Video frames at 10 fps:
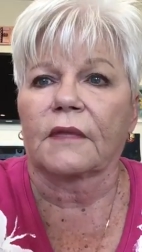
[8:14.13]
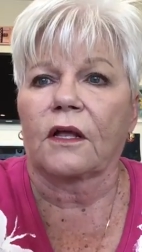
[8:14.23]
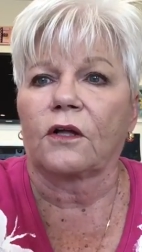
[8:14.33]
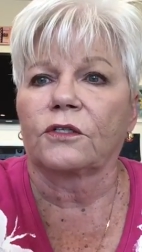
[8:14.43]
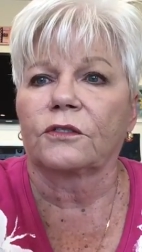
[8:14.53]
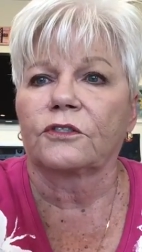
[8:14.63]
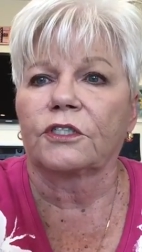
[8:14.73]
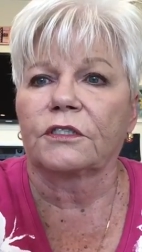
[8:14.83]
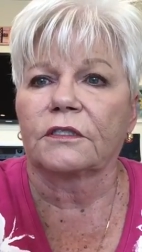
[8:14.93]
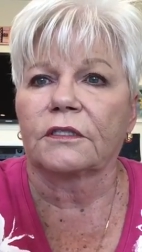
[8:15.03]
Hold on
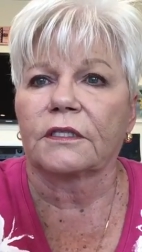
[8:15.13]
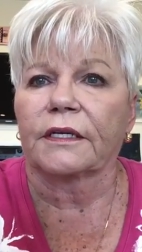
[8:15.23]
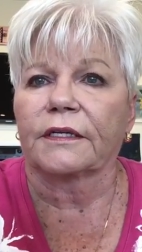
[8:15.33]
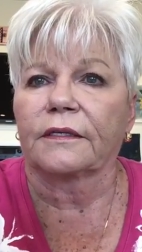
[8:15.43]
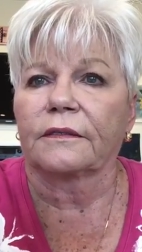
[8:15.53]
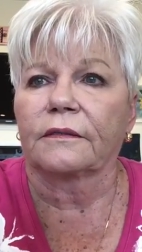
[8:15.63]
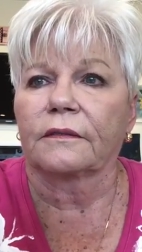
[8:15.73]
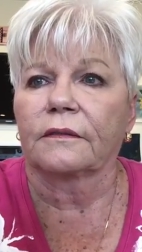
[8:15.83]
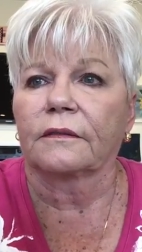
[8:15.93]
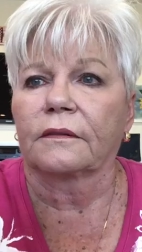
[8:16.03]
just a second.
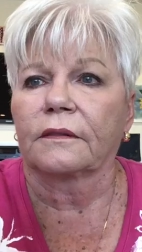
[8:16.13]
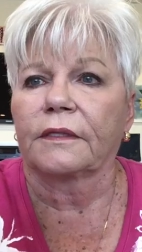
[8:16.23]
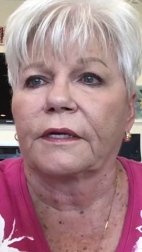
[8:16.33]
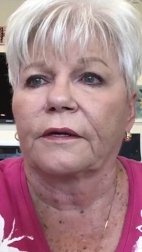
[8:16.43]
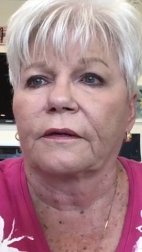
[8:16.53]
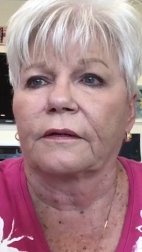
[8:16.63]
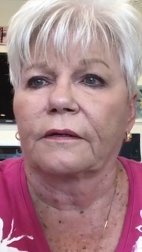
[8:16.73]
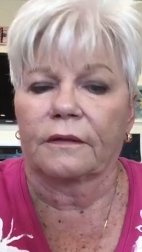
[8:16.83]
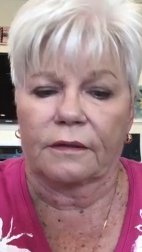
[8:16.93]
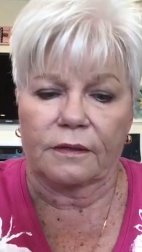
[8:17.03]
There.
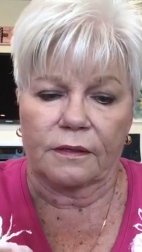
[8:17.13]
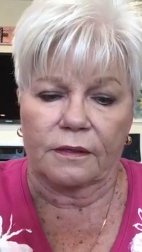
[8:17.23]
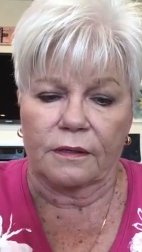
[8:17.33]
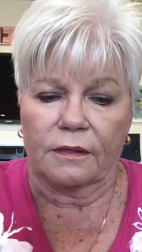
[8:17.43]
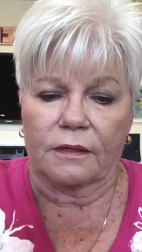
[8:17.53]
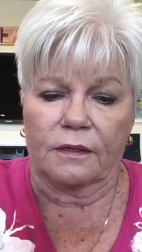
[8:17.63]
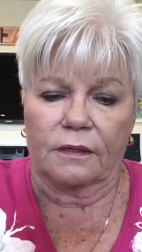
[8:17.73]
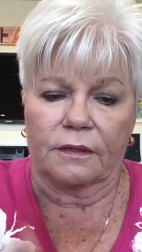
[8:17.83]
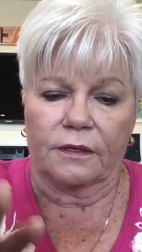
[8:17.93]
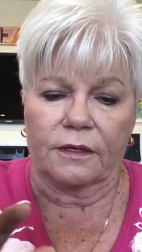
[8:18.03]

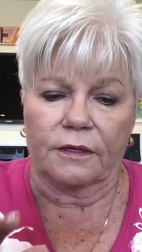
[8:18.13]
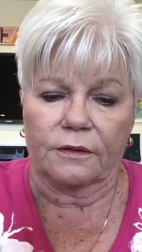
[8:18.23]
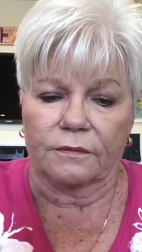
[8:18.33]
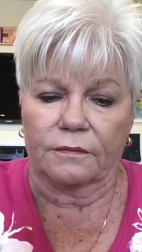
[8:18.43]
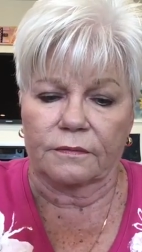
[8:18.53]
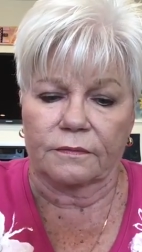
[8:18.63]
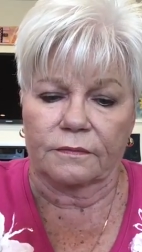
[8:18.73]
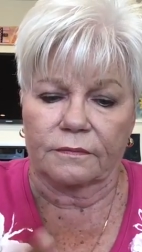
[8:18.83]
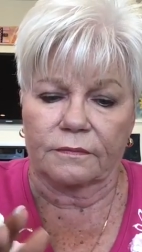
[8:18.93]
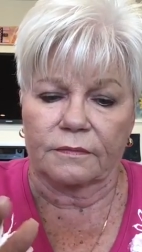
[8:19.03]
There you go.
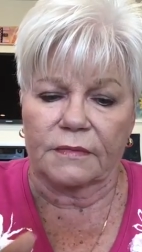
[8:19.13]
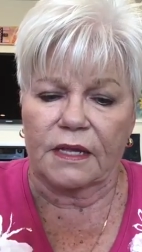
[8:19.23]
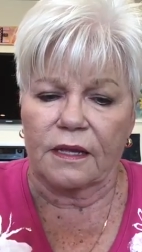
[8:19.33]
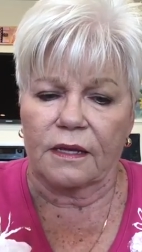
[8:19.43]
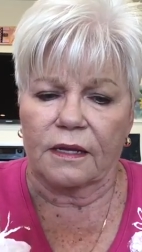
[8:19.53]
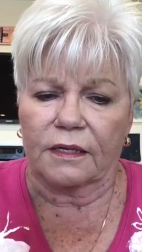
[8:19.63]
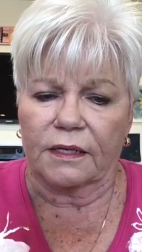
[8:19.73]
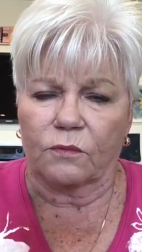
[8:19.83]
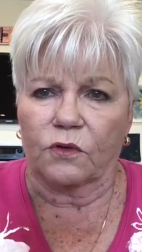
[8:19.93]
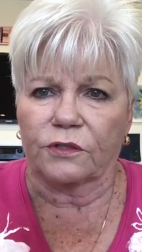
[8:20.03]
I
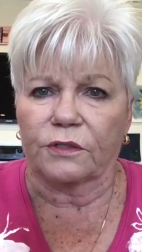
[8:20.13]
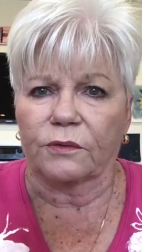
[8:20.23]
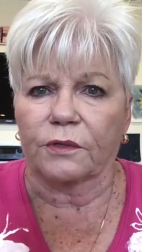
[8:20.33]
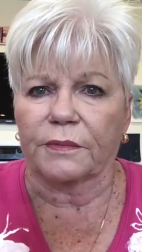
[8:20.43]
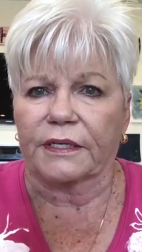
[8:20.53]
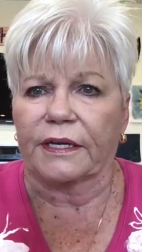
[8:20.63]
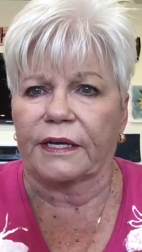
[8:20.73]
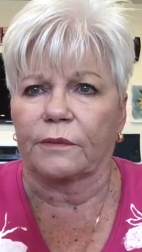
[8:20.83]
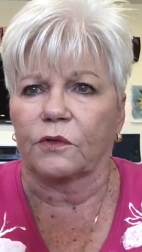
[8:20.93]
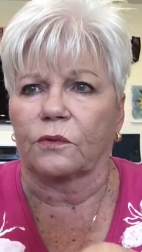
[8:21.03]
kept wondering where my
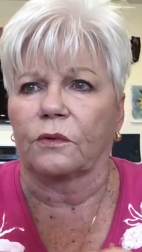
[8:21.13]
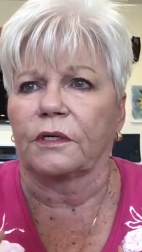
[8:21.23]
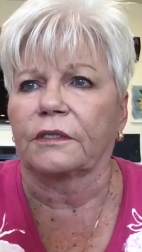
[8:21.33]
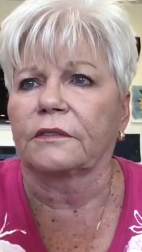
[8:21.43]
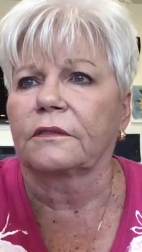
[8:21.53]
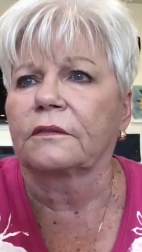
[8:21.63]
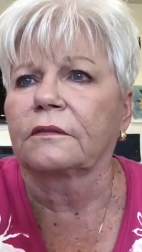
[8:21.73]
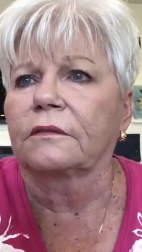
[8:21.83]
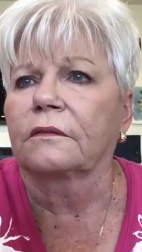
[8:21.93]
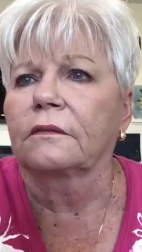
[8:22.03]
camera was.
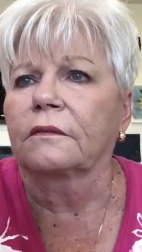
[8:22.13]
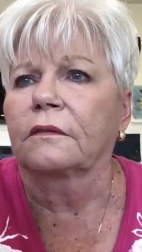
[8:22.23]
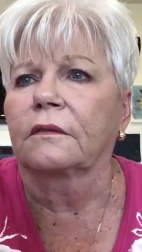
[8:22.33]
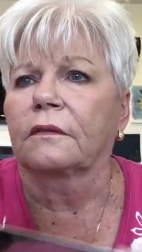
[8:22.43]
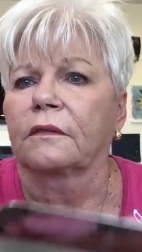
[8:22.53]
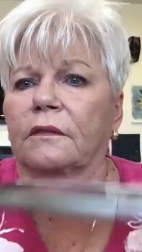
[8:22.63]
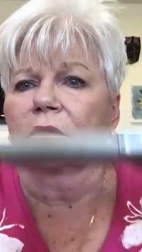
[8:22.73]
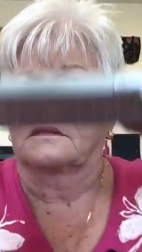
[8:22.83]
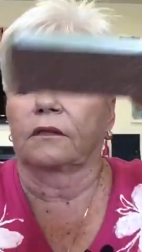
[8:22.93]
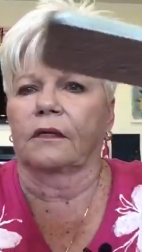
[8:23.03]

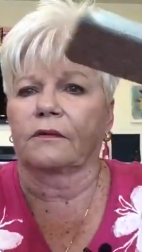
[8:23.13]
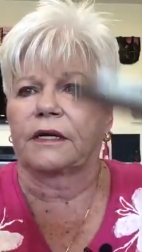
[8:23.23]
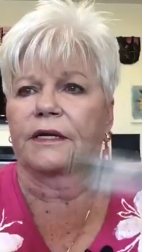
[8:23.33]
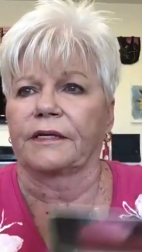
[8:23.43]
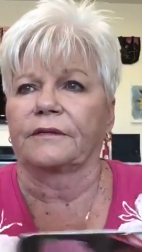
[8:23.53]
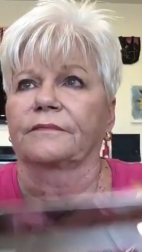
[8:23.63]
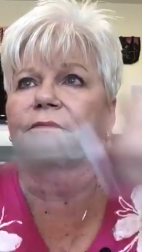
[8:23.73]
Okay.